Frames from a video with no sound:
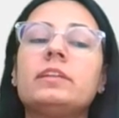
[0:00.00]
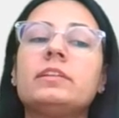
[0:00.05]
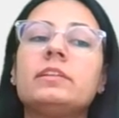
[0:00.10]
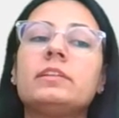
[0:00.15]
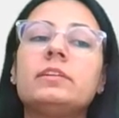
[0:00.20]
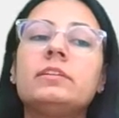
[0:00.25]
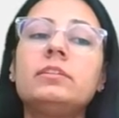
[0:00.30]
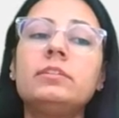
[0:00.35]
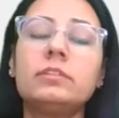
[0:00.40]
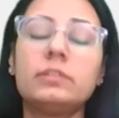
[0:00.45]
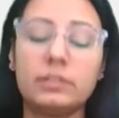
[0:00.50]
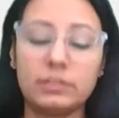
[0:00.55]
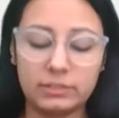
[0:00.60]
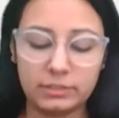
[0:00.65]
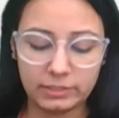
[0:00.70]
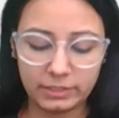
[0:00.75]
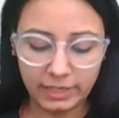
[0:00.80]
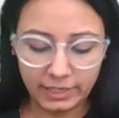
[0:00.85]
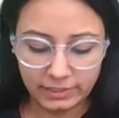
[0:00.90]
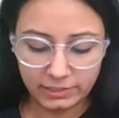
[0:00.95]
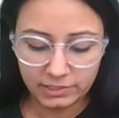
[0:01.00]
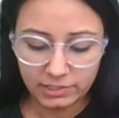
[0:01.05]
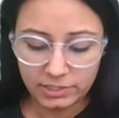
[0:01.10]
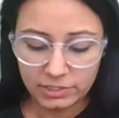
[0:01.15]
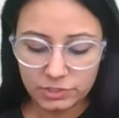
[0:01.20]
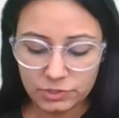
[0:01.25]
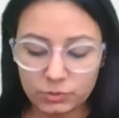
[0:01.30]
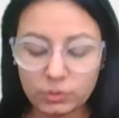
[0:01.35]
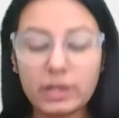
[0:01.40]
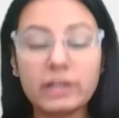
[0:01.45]
in the night.
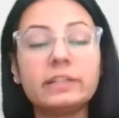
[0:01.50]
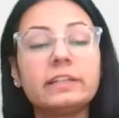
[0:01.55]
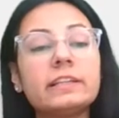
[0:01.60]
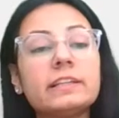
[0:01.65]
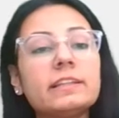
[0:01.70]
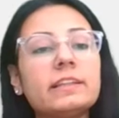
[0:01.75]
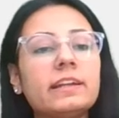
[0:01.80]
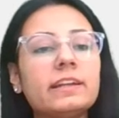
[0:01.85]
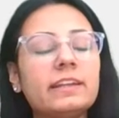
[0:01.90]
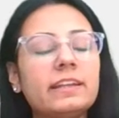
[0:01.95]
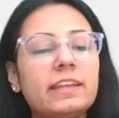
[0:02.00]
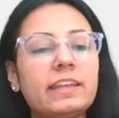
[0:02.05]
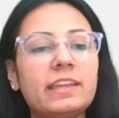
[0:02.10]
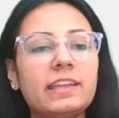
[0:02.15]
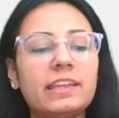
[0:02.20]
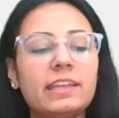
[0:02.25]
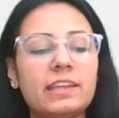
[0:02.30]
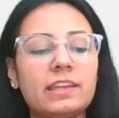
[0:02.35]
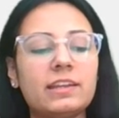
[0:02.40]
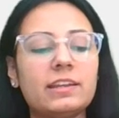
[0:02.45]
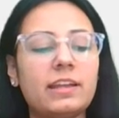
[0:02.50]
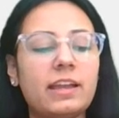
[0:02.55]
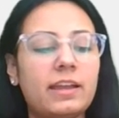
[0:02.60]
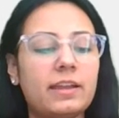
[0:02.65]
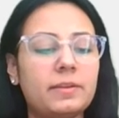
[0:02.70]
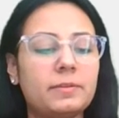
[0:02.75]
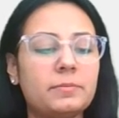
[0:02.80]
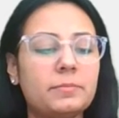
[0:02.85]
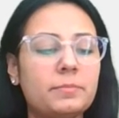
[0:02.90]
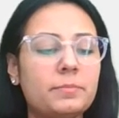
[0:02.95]
So until then, take care
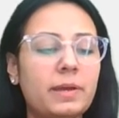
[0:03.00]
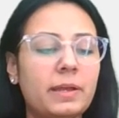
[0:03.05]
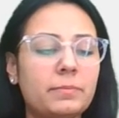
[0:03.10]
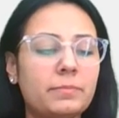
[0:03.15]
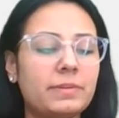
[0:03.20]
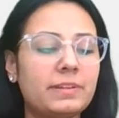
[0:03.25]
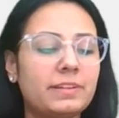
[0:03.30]
and bye